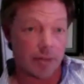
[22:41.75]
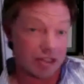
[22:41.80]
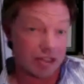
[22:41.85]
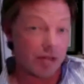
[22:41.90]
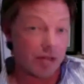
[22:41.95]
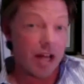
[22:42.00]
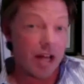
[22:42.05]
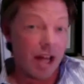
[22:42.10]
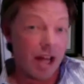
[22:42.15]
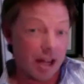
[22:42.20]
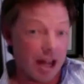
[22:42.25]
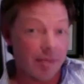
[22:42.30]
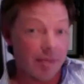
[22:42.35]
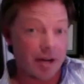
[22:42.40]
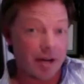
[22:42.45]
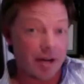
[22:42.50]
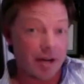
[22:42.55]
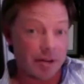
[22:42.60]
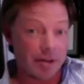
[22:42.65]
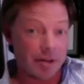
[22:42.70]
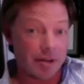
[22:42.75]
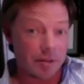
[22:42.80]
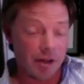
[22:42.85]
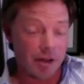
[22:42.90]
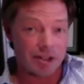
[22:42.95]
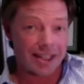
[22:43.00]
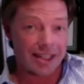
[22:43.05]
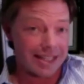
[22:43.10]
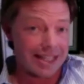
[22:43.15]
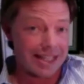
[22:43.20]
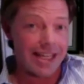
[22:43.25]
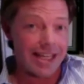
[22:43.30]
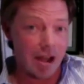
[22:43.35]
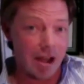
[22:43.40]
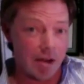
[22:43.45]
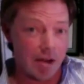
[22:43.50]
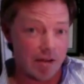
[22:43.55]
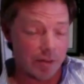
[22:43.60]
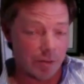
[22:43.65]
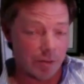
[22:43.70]
So, commandant of the Marine Corps is the
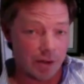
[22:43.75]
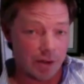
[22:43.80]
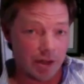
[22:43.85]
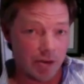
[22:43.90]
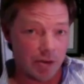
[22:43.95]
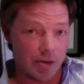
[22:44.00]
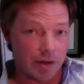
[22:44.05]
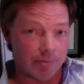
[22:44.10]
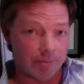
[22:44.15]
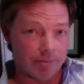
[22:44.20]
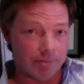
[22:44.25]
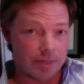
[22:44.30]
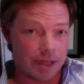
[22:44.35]
CEO of the Marine Corps.